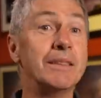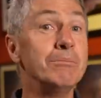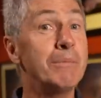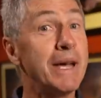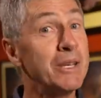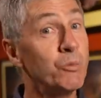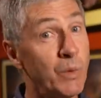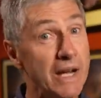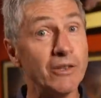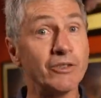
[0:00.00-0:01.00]
that may
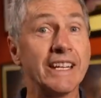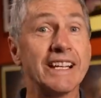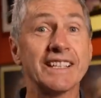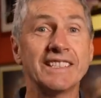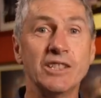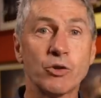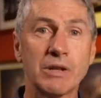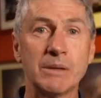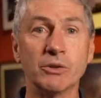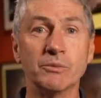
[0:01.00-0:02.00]
well get us into
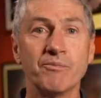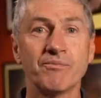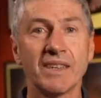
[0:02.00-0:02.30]
trouble.